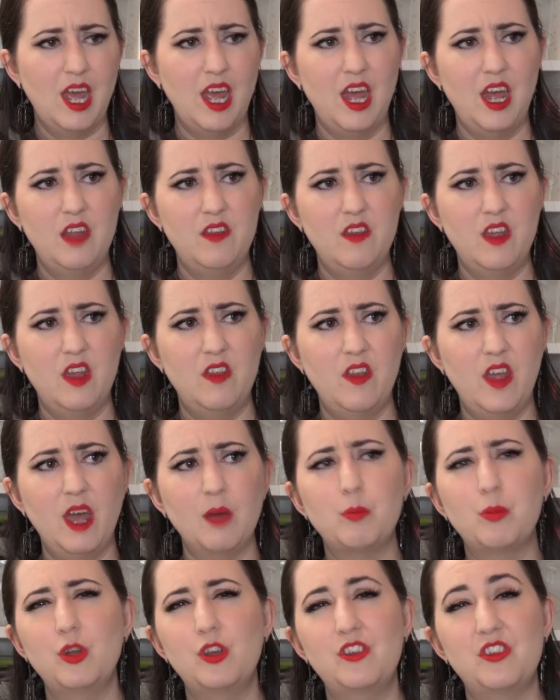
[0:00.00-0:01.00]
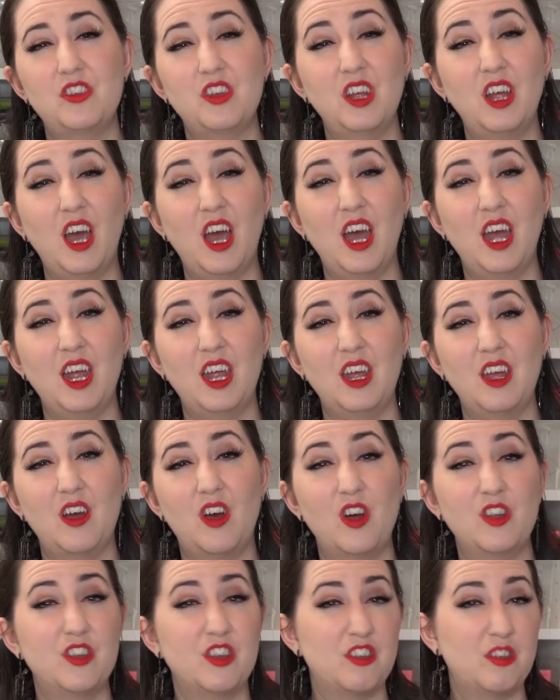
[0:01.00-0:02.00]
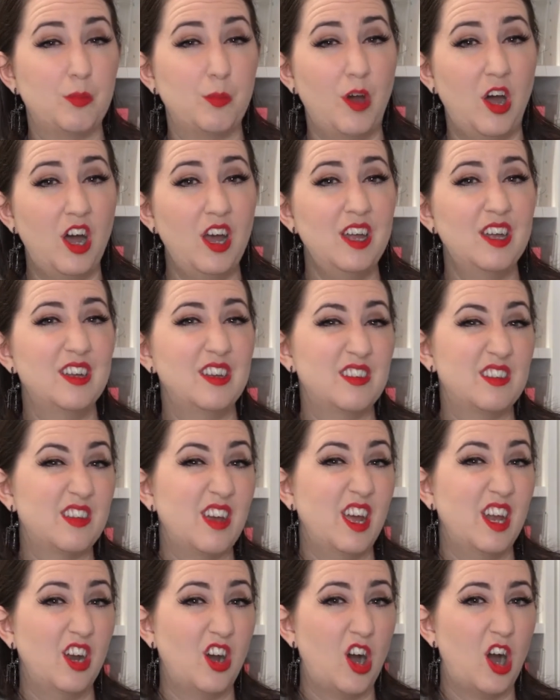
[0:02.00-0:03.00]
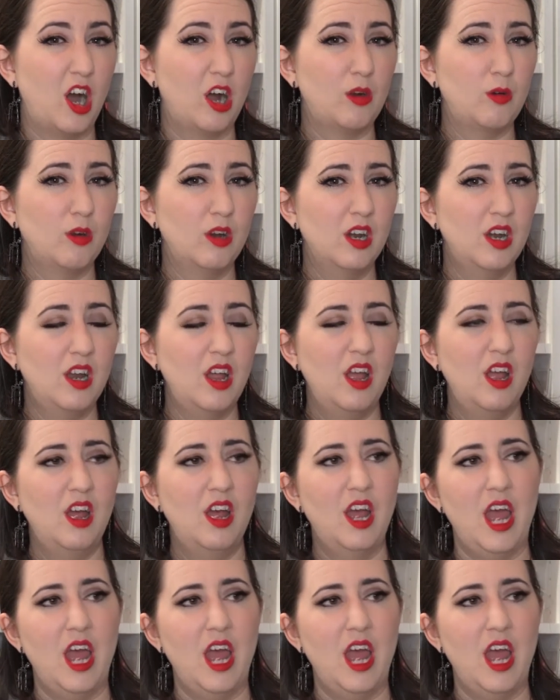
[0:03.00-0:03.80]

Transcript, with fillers: and then that puts the guy on the spot and it's kind of awkward.